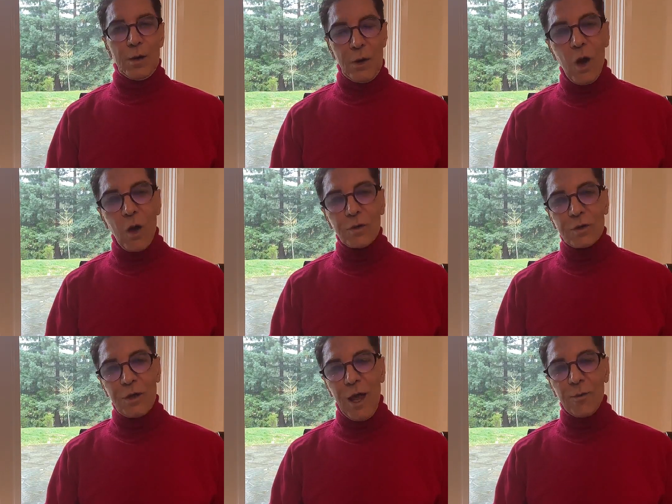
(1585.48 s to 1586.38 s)
around
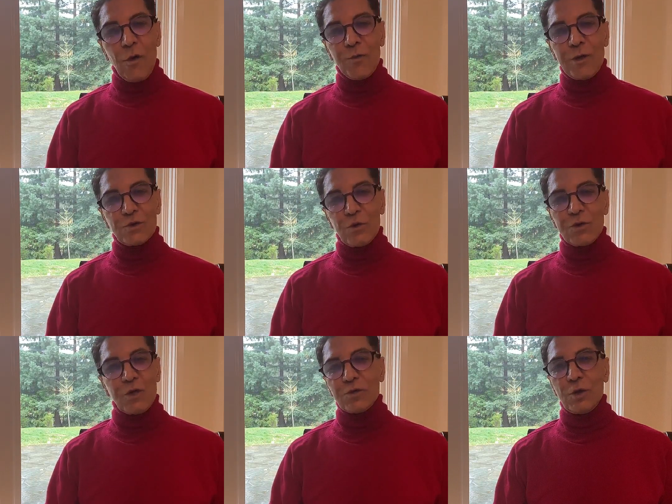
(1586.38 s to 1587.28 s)
the time of
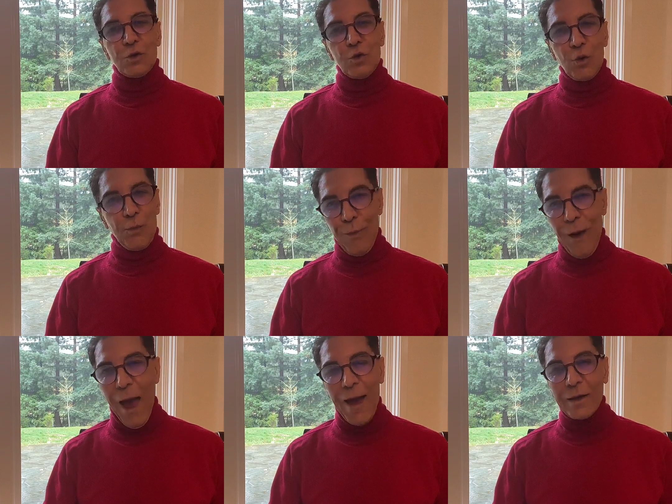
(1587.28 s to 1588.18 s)
menstruation in your
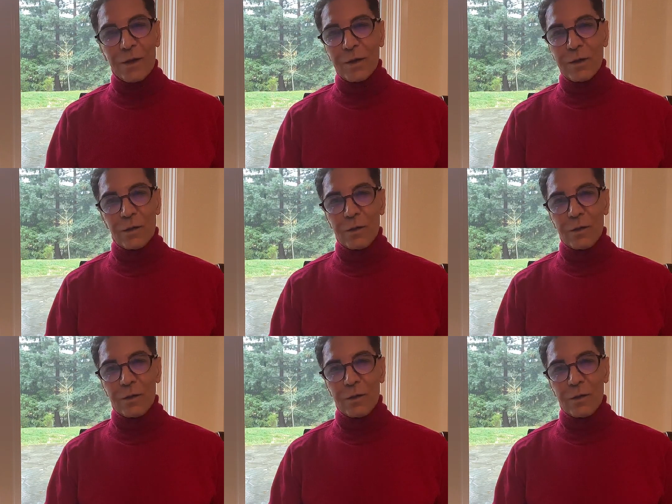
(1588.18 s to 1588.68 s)
back,